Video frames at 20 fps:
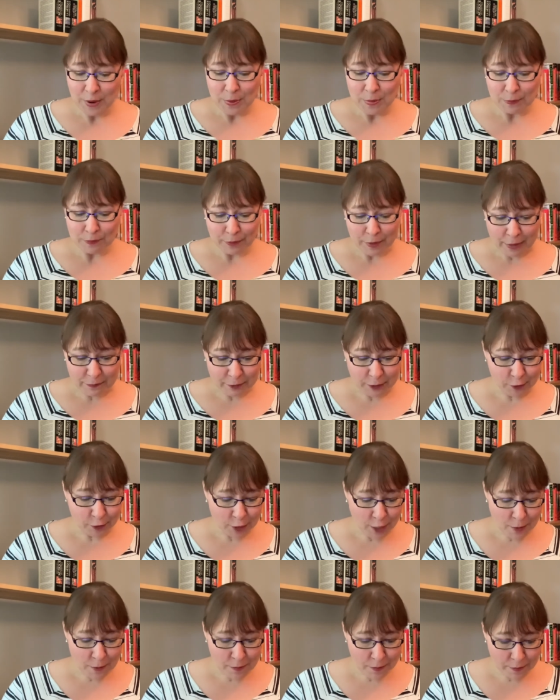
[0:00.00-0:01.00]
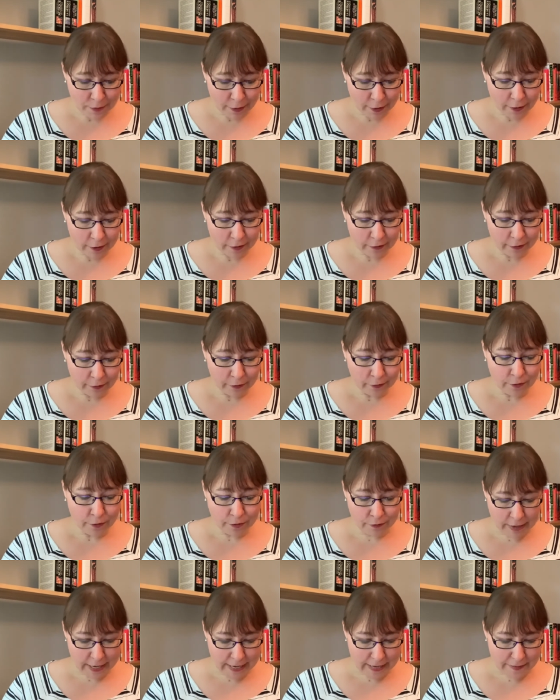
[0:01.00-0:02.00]
Prompt number
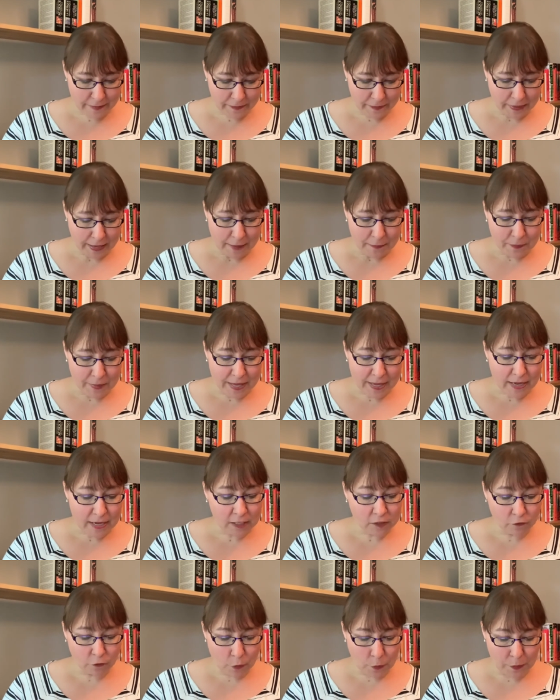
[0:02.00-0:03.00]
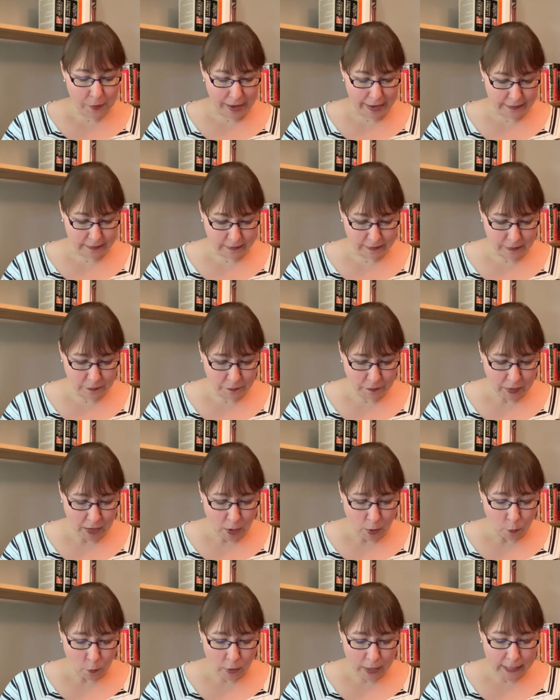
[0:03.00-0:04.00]
three, B is for best.
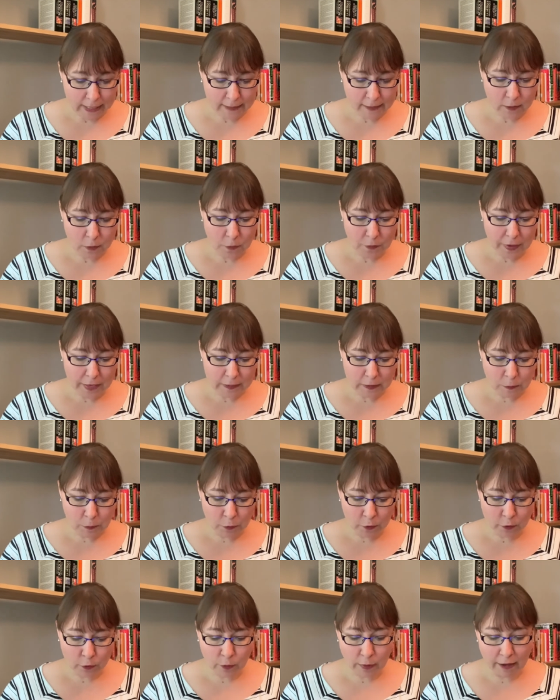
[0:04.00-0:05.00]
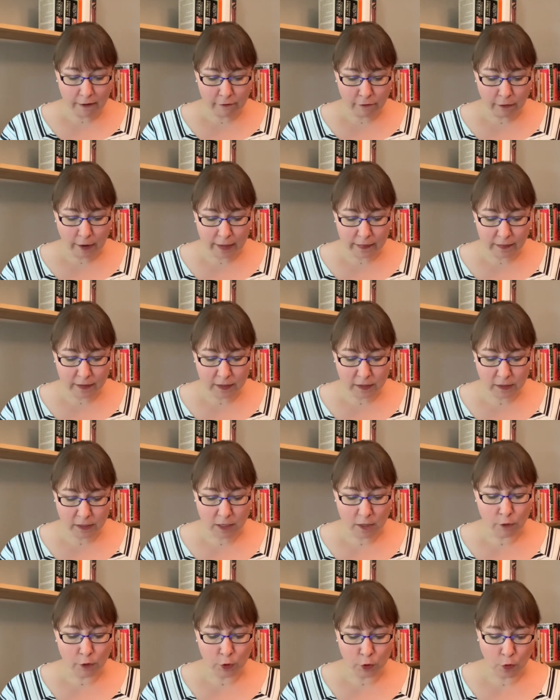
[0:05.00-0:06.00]
What is the best book you have read this
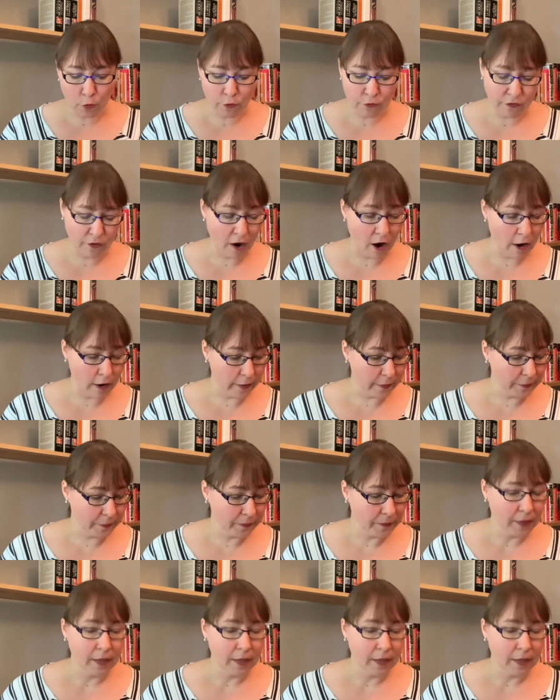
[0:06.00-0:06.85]
year so far?